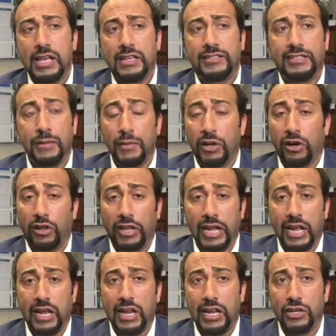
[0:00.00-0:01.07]

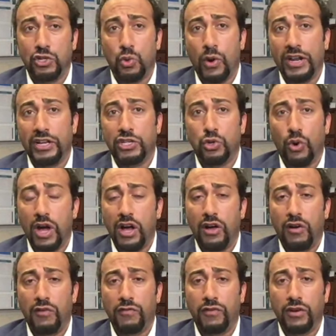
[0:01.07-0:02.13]
Similarly, in
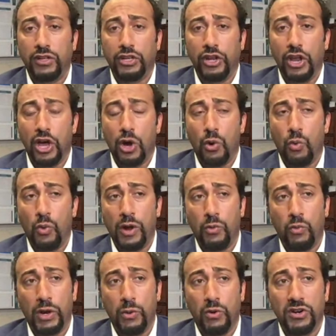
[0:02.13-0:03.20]
2012, you know,
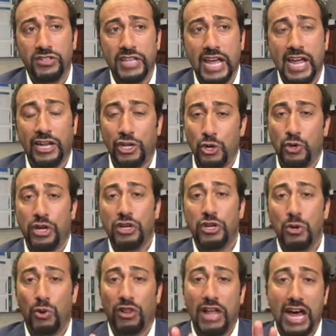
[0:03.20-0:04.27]
when we were saying you can
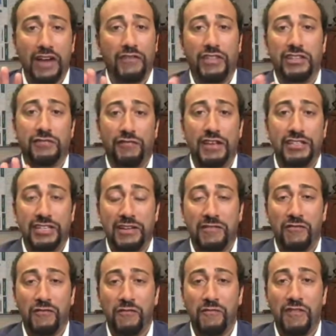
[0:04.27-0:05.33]
do a lot of this
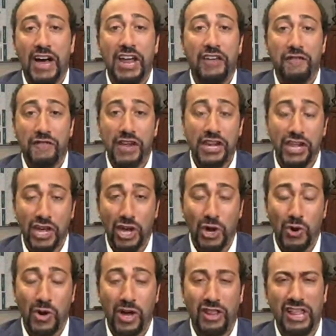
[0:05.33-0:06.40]
visit via
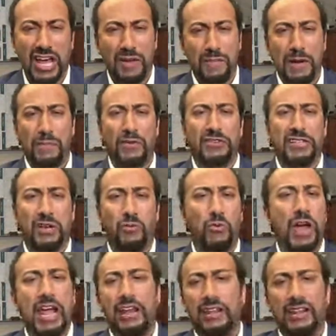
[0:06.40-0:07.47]
video, a lot of people said,
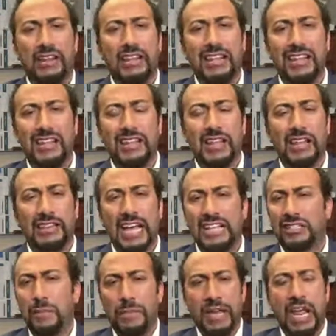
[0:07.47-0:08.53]
"Wait,
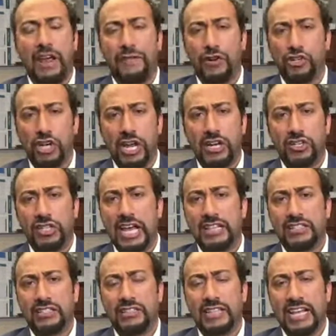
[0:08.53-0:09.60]
that's a behavior change.
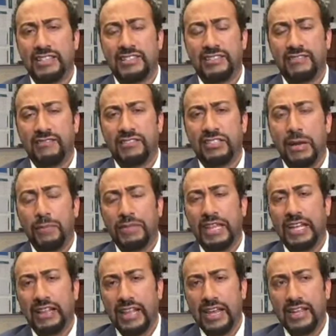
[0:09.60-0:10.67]
That's that's
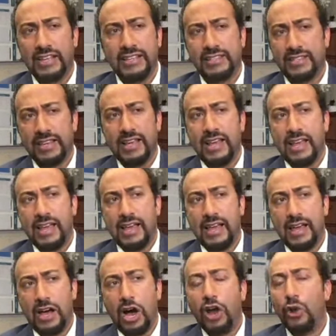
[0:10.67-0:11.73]
something that is
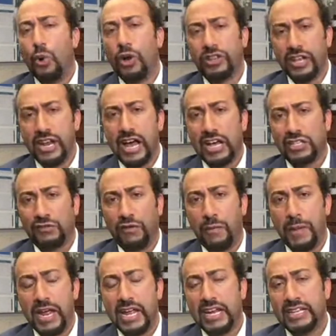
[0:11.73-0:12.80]
unorthodox for
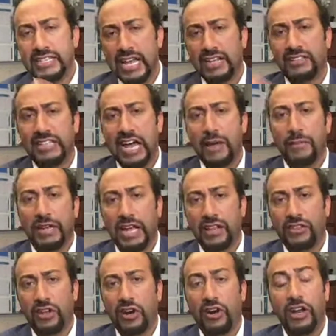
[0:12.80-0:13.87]
me, and it takes time to
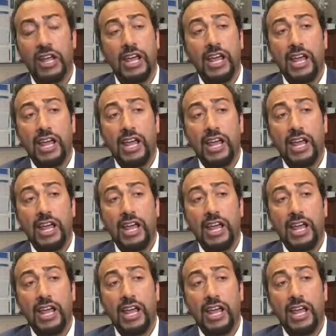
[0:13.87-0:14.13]
get there."